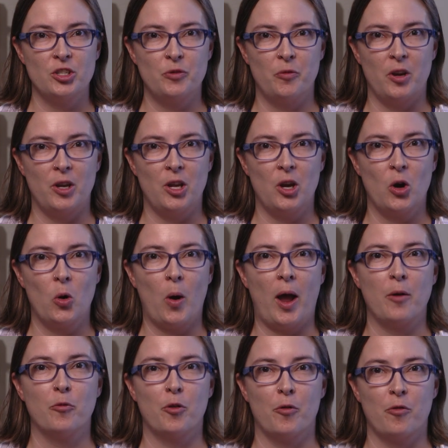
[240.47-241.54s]
this video
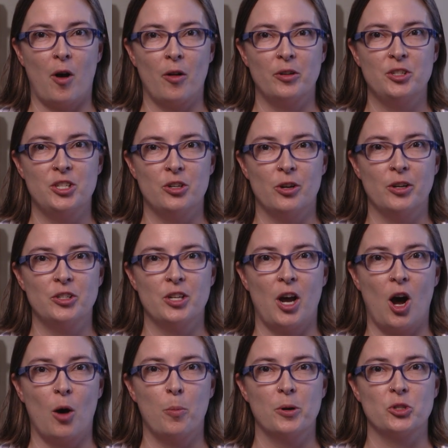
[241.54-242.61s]
and for volunteering to
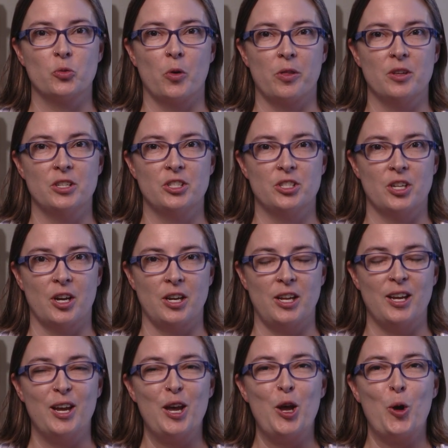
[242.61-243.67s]
help us with this
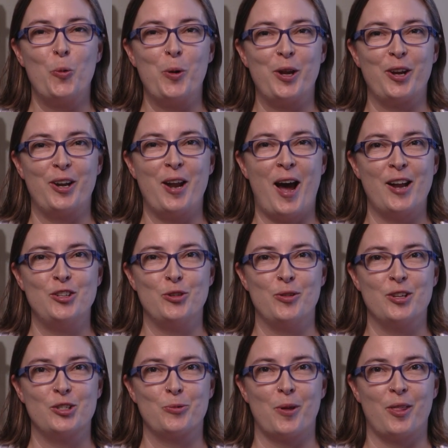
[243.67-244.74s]
study. We could not do
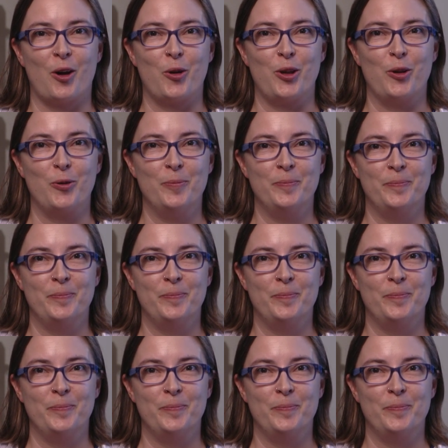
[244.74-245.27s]
this without you.